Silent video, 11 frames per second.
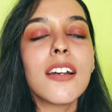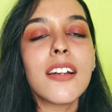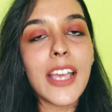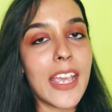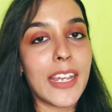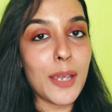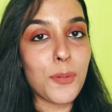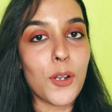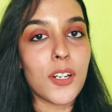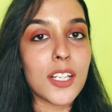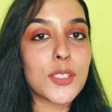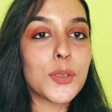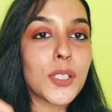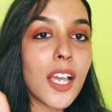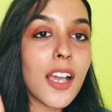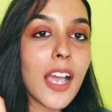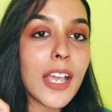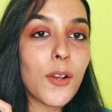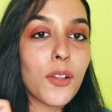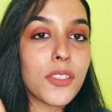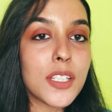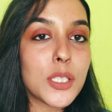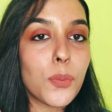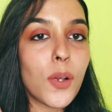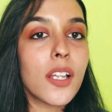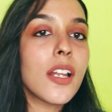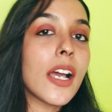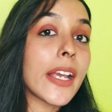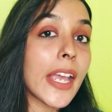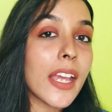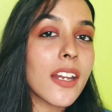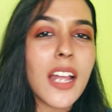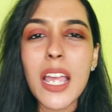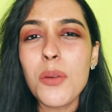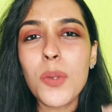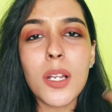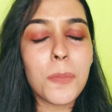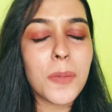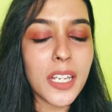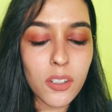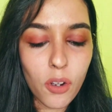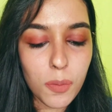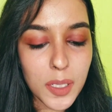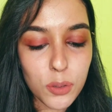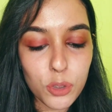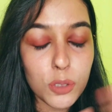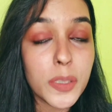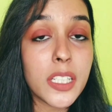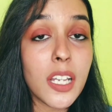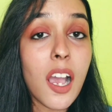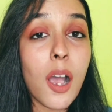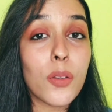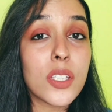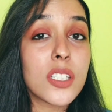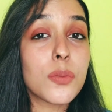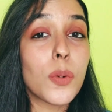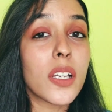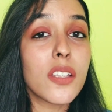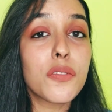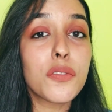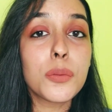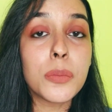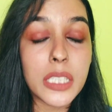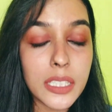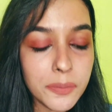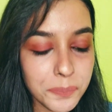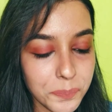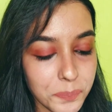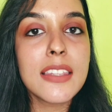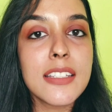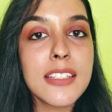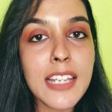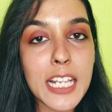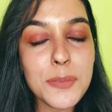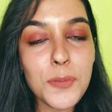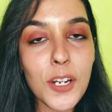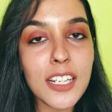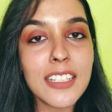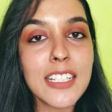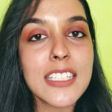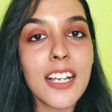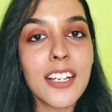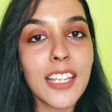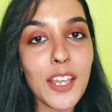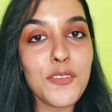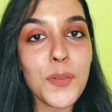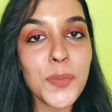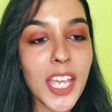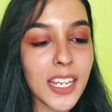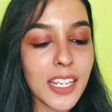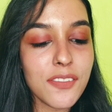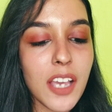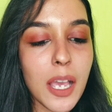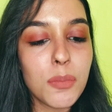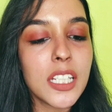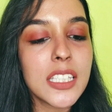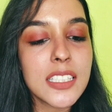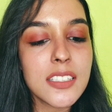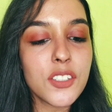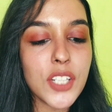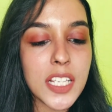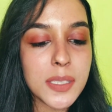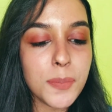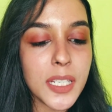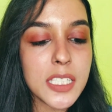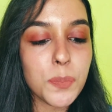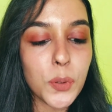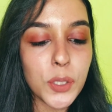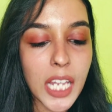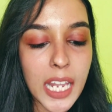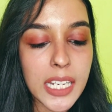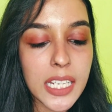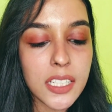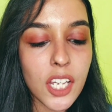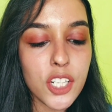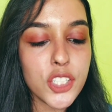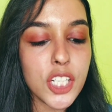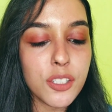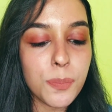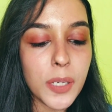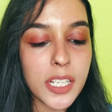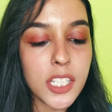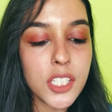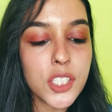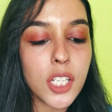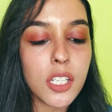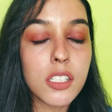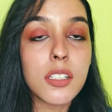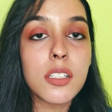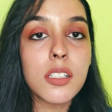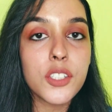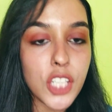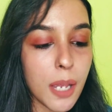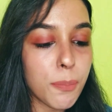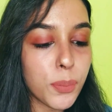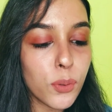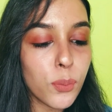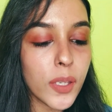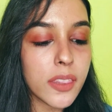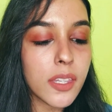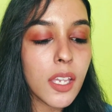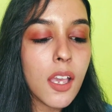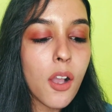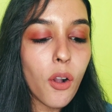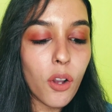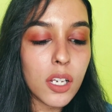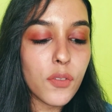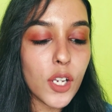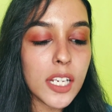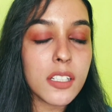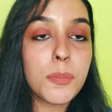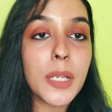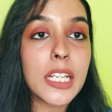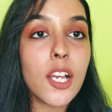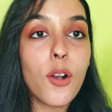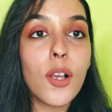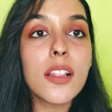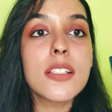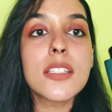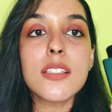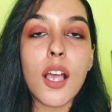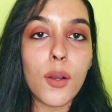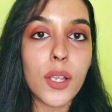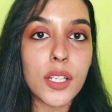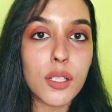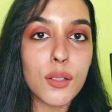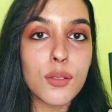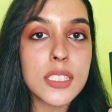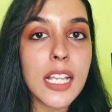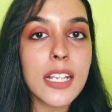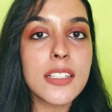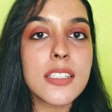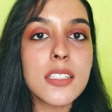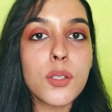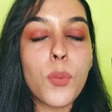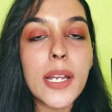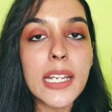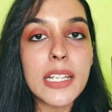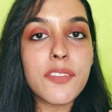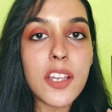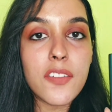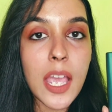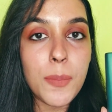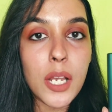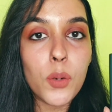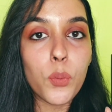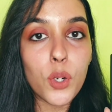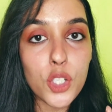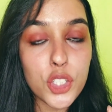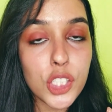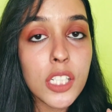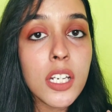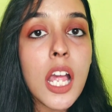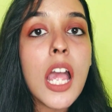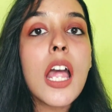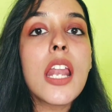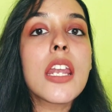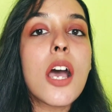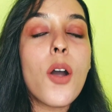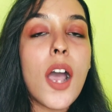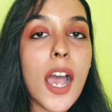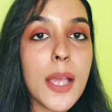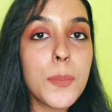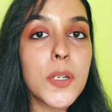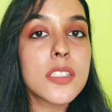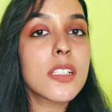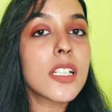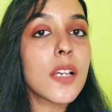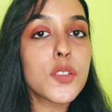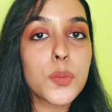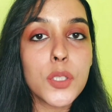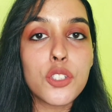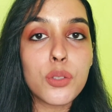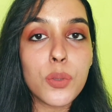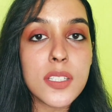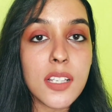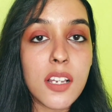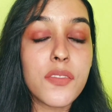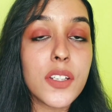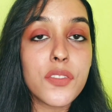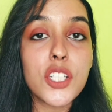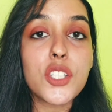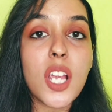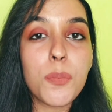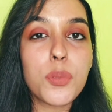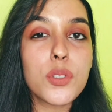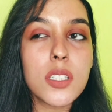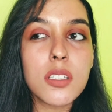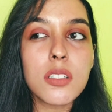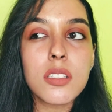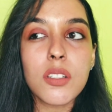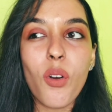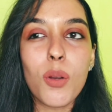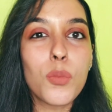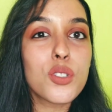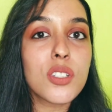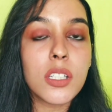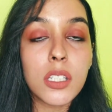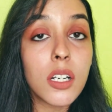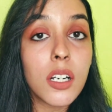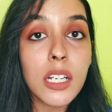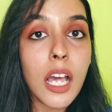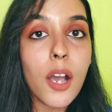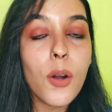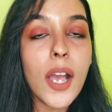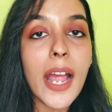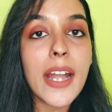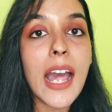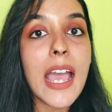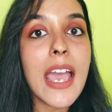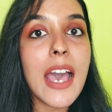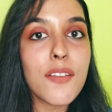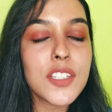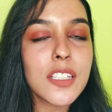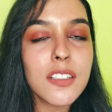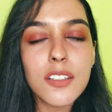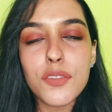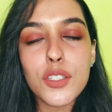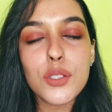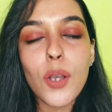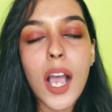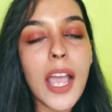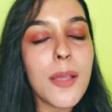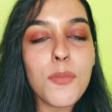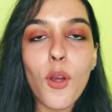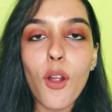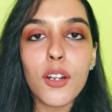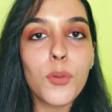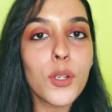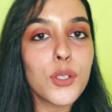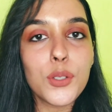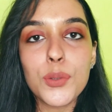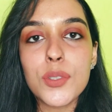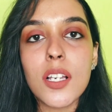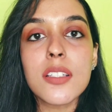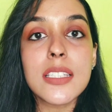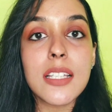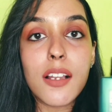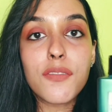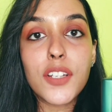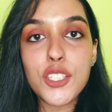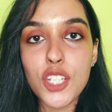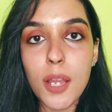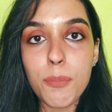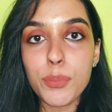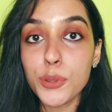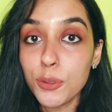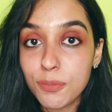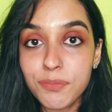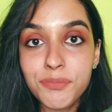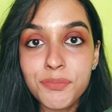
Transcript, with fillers: hair care products. So yeah, I got this one. Again, I will update on my social media how this is working for me. The next product is again from the Heke family. This is the Tresemme's Botanic Nourish and Replenish uh, shampoo with olive oil and camellia oil. This is how it looks like. This is the 185 ml version. Now I personally have switched to a sulfate free shampoo since almost a year now and I have seen the difference I am not going to use a sulfate shampoo.